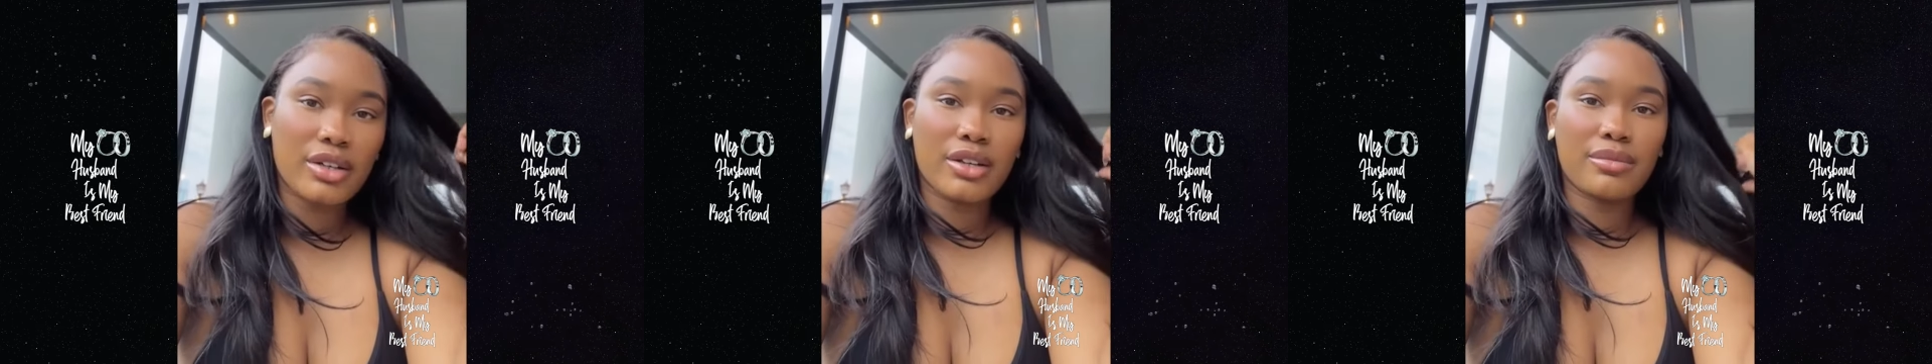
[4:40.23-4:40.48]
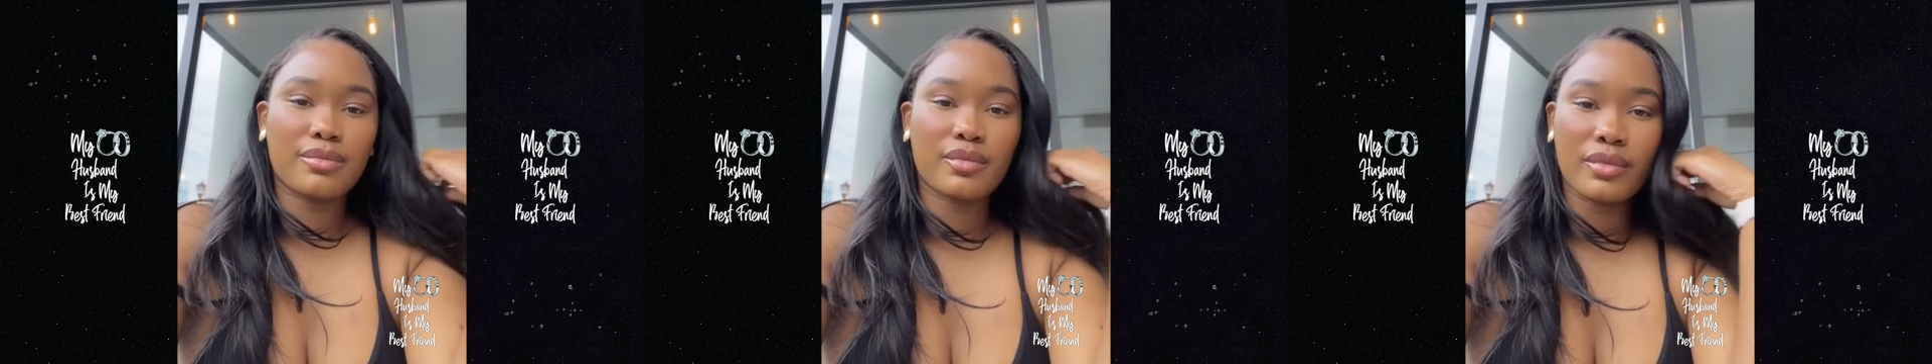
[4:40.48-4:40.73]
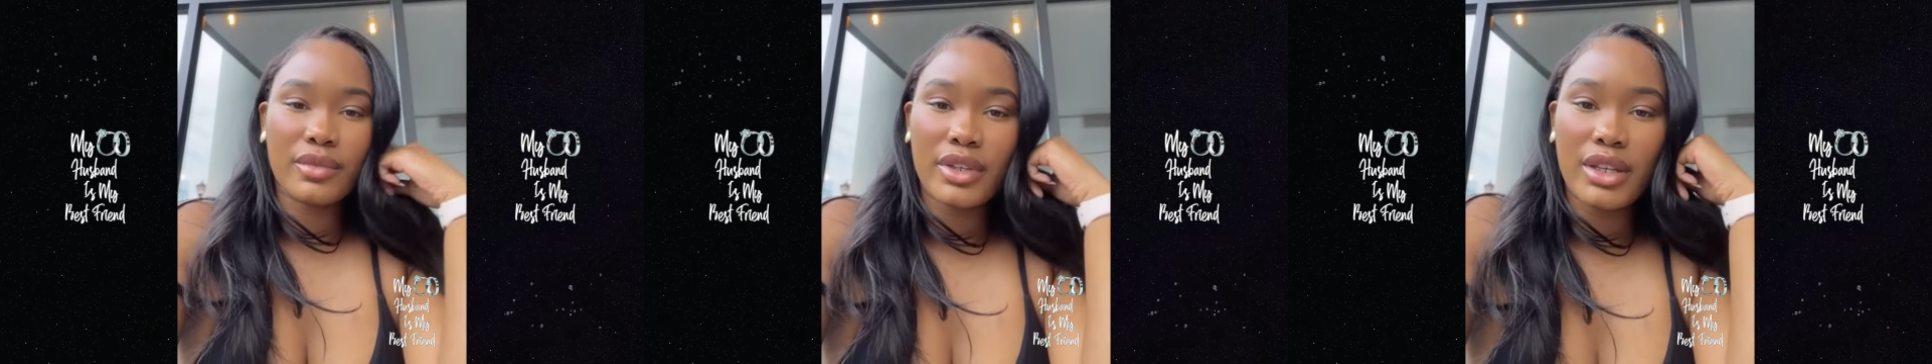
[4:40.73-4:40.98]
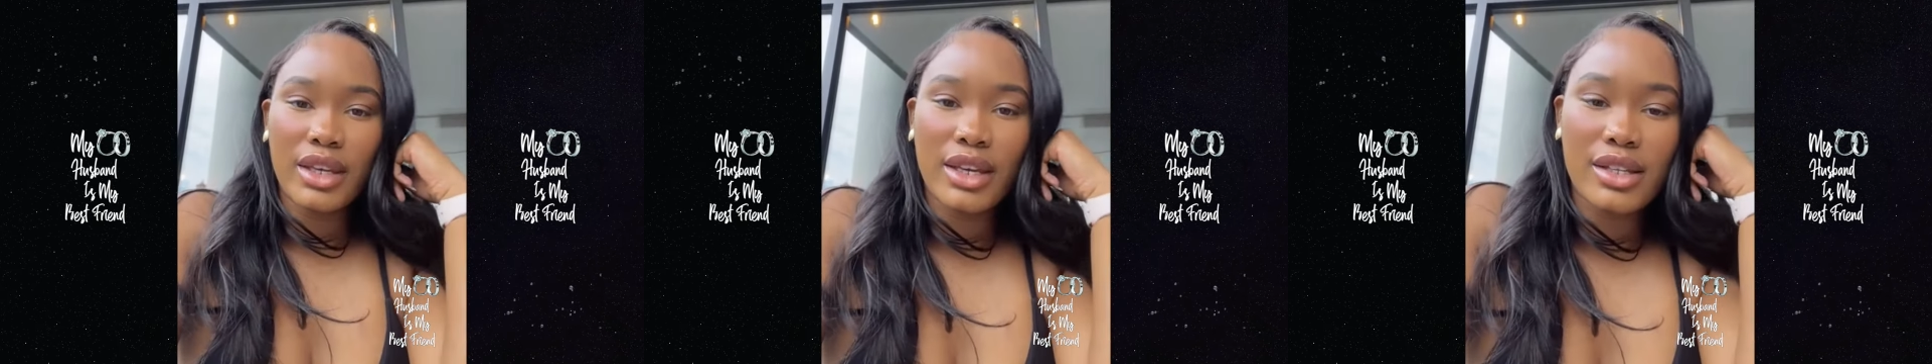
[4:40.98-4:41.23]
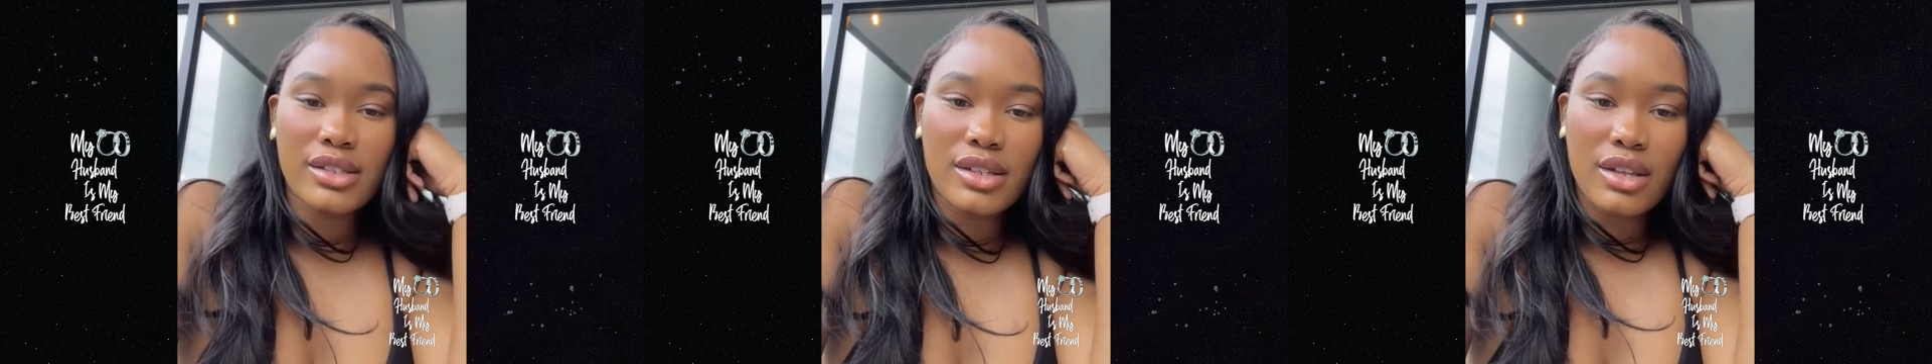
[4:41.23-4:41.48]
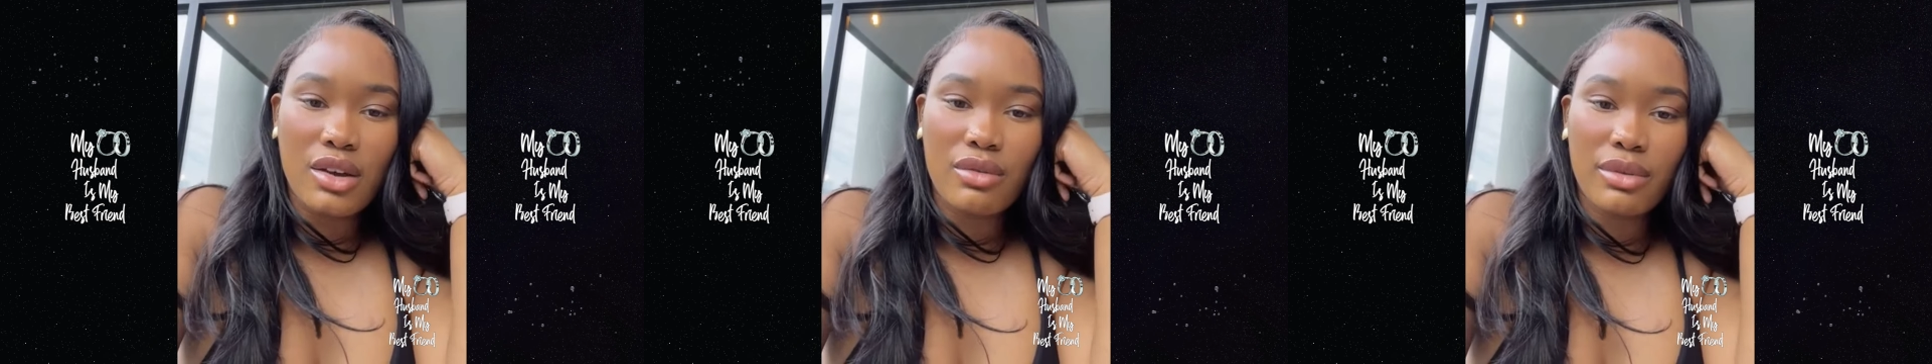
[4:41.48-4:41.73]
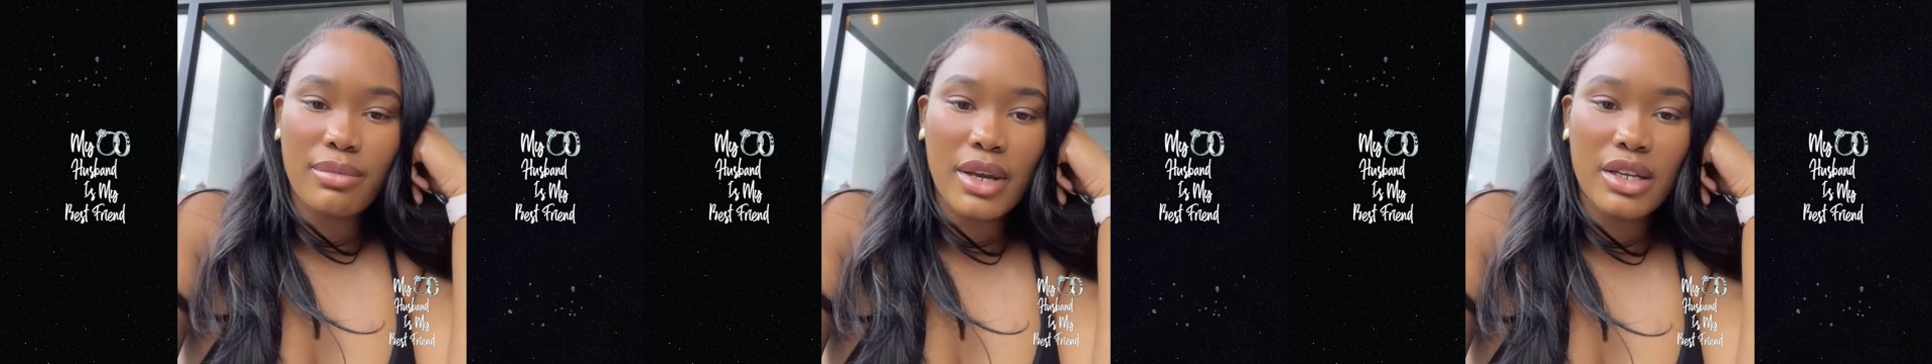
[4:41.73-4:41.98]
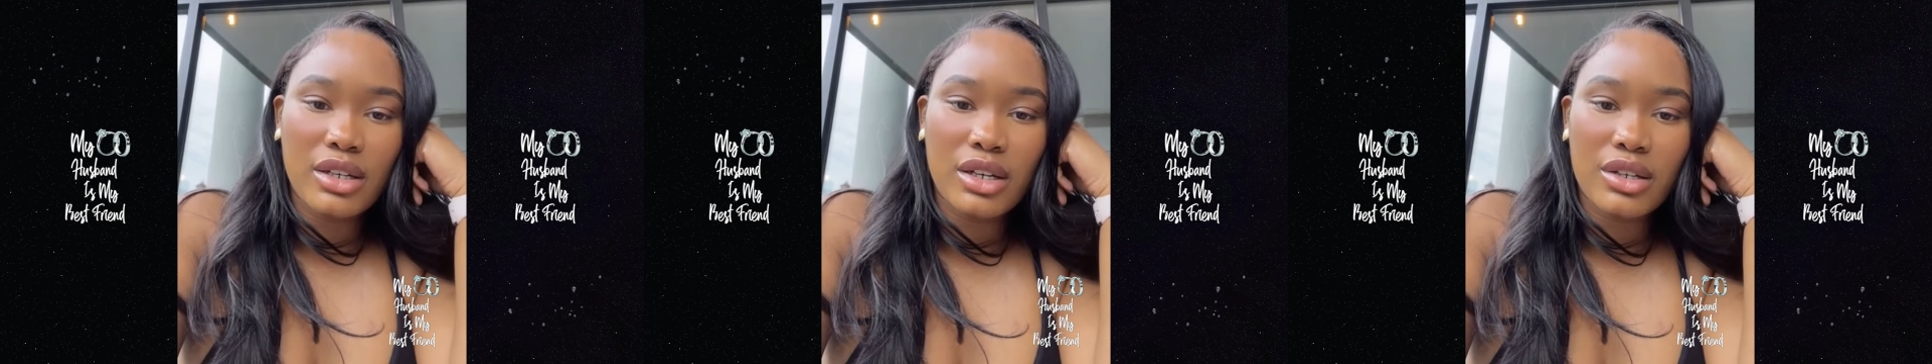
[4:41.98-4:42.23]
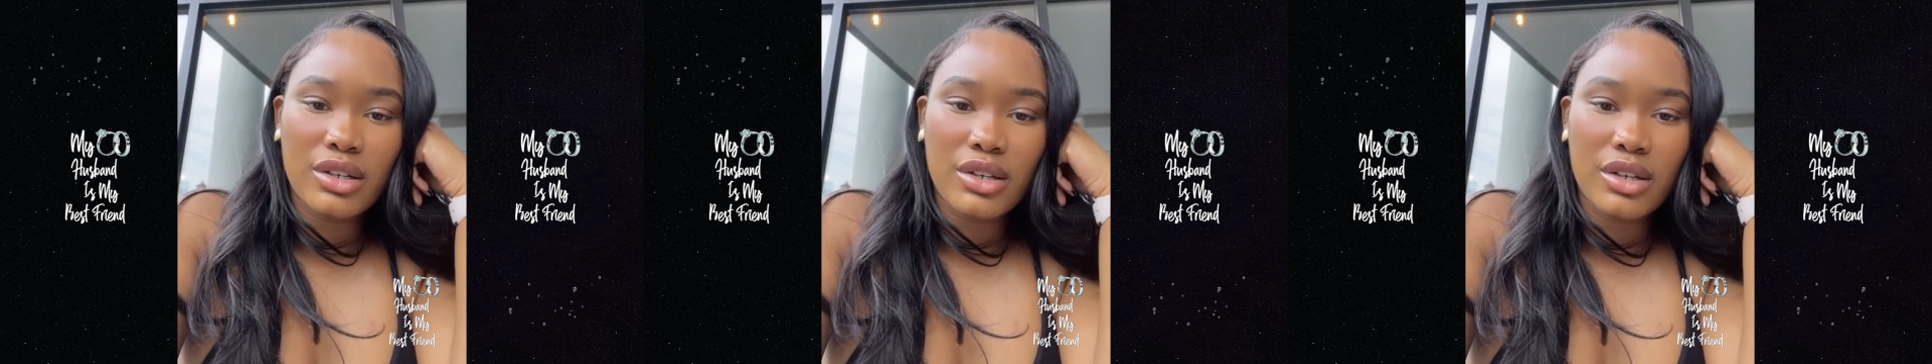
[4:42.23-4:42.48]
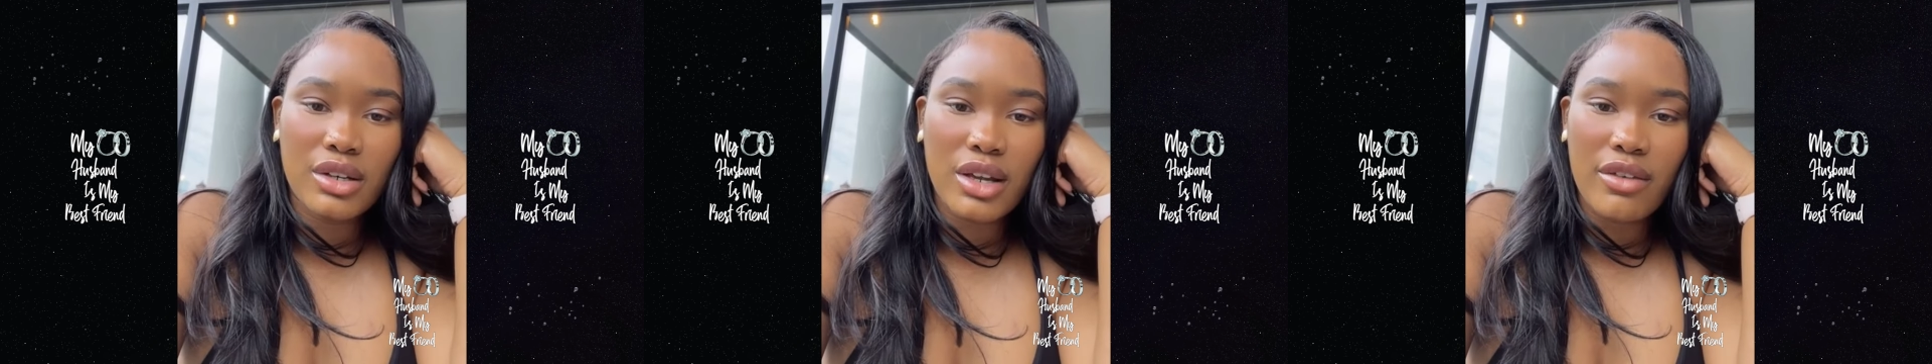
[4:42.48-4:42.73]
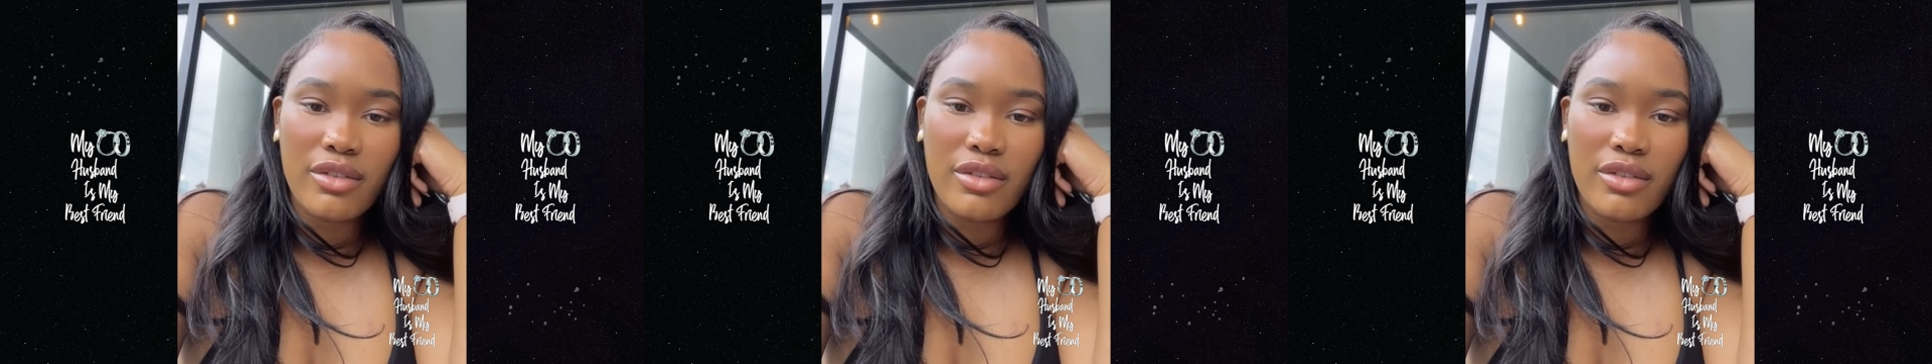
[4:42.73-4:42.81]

and he gets along with my daughter.